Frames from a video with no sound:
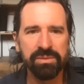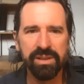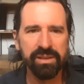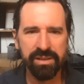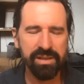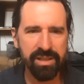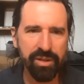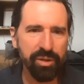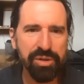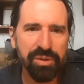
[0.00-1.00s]
It's
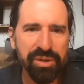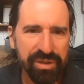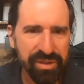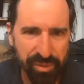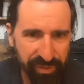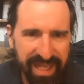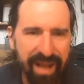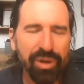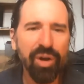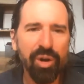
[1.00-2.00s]
closer to sort of the
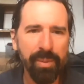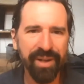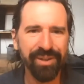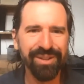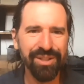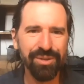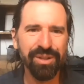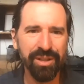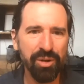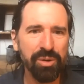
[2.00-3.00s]
alcohol model that you
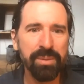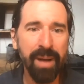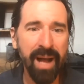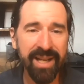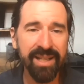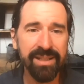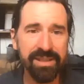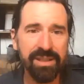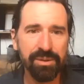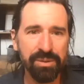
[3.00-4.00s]
can go and buy it, and
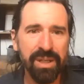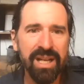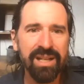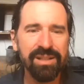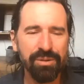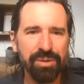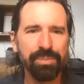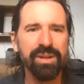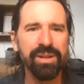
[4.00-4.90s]
so the